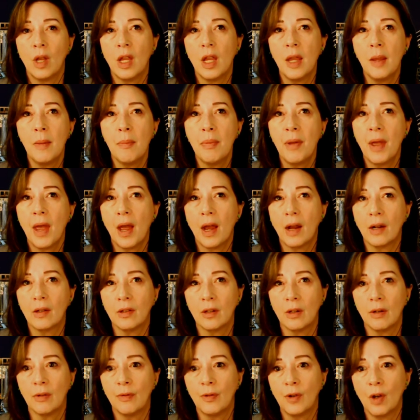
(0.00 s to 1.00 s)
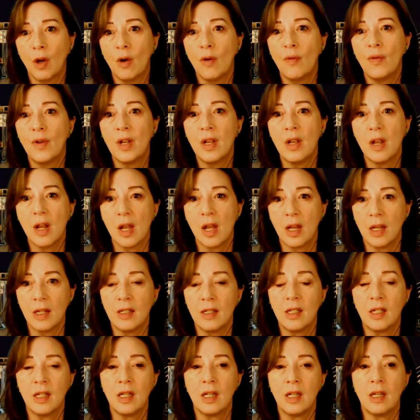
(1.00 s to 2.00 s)
impact of COVID
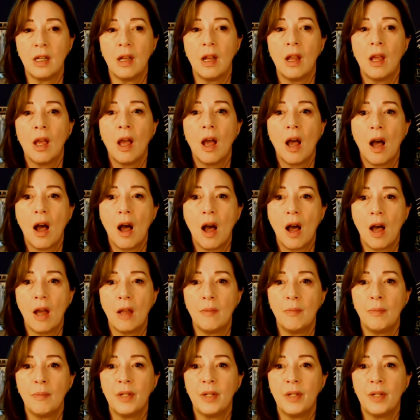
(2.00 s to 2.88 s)
nineteen on